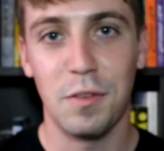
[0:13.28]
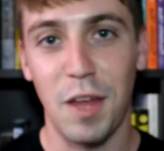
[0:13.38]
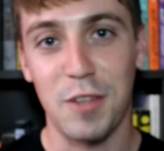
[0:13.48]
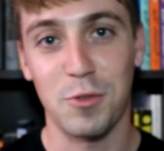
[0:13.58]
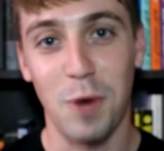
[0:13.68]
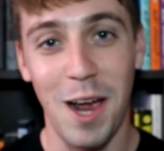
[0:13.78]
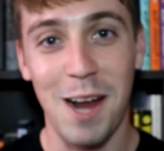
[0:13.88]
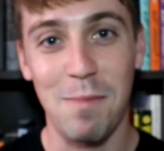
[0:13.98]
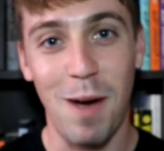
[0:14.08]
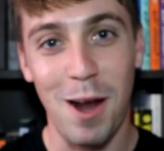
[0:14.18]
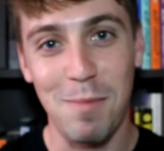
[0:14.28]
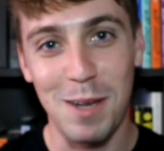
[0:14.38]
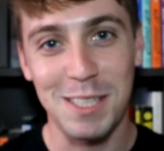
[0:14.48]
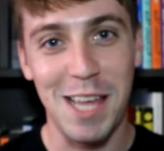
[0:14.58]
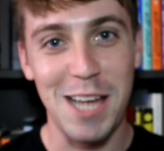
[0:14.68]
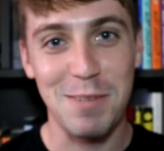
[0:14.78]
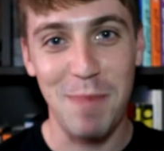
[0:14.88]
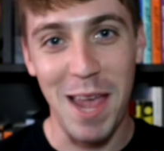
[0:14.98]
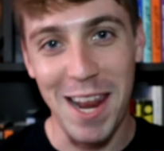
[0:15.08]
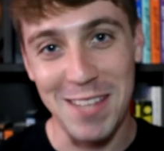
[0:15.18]
That's right, Modern Mustache
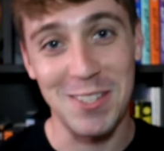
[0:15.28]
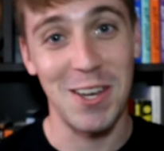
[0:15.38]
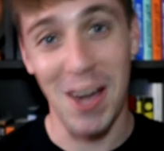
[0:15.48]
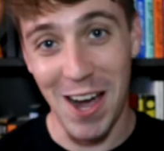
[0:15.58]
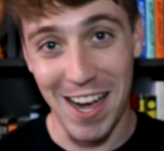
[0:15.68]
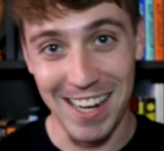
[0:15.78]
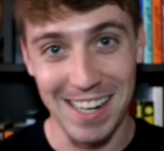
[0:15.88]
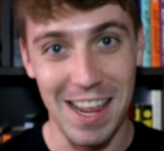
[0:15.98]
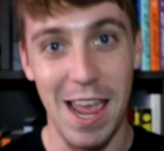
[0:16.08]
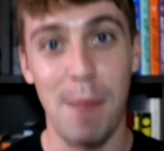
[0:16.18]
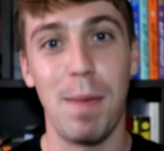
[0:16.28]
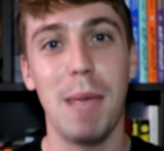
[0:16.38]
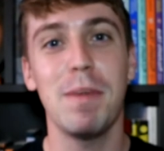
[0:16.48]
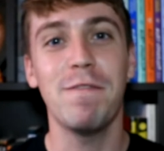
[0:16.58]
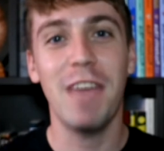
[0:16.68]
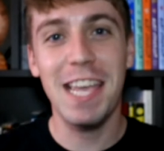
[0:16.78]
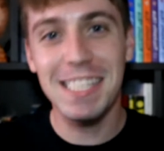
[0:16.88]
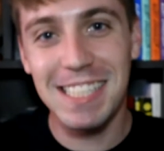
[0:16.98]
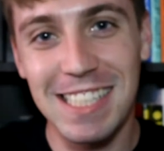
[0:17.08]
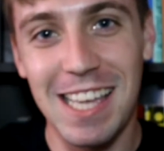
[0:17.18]
Man is gone, and
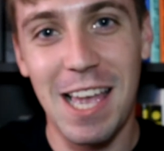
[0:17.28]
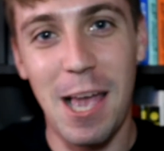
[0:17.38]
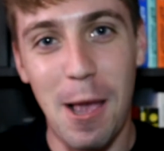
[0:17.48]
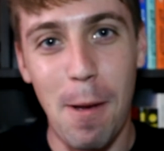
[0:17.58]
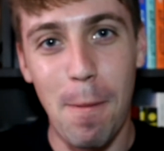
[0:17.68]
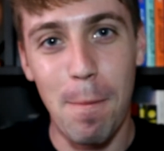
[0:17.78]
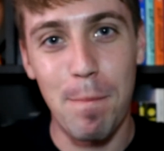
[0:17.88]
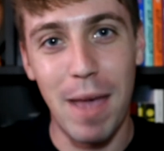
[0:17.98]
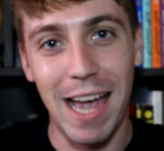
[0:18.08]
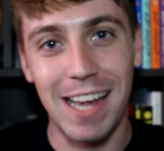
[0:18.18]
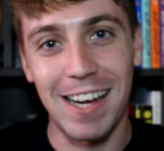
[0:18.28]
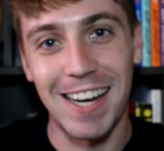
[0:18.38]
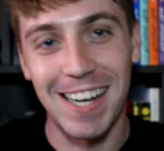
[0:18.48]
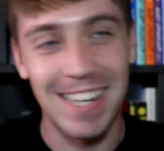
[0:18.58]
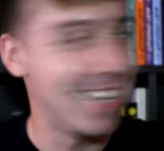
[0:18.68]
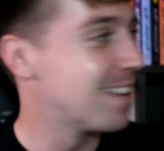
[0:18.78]
Babyface, back on.